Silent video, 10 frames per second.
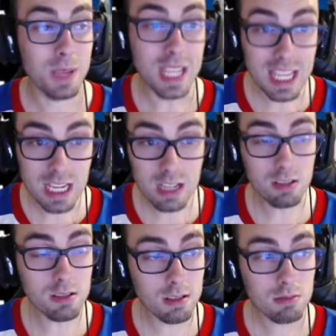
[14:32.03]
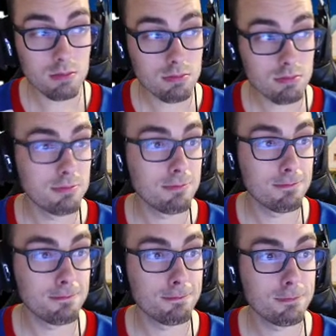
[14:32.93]
Eagles,
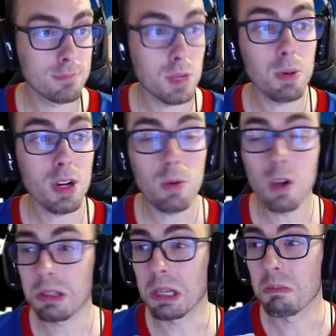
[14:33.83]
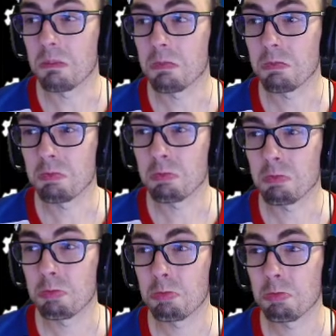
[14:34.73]
they're pretty quality.
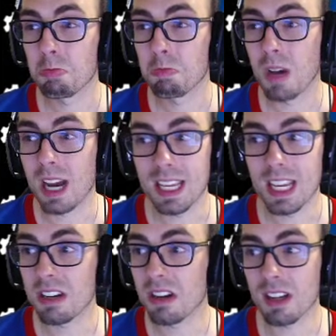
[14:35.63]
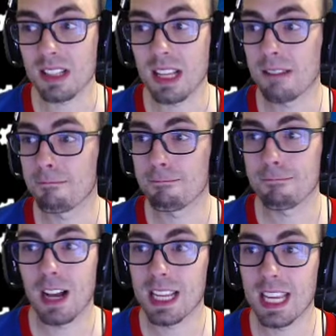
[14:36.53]
I can't knock that.
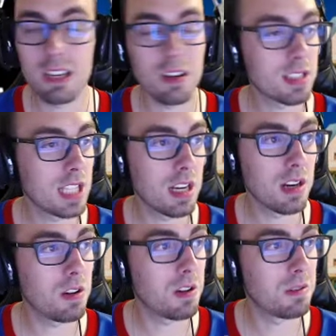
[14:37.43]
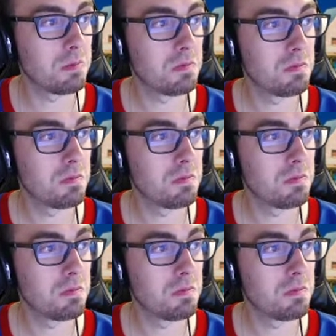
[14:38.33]
I can't knock that at all.